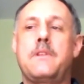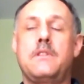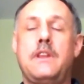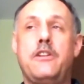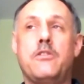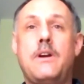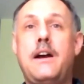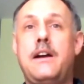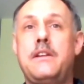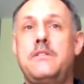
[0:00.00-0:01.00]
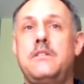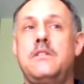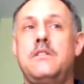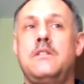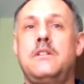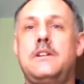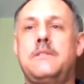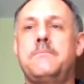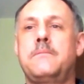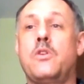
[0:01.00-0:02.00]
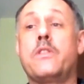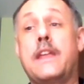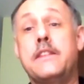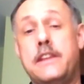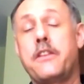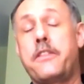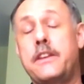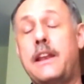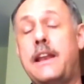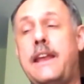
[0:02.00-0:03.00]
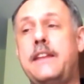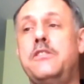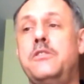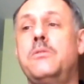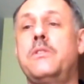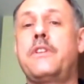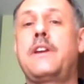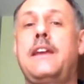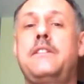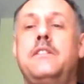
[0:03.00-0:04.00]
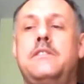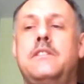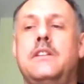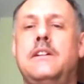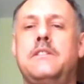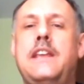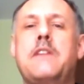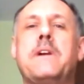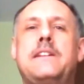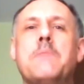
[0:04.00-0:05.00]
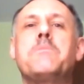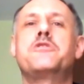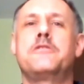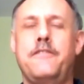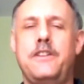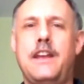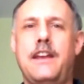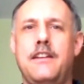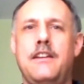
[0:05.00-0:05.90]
Later on, then the other thing that I had to do was I had to take my temperature every day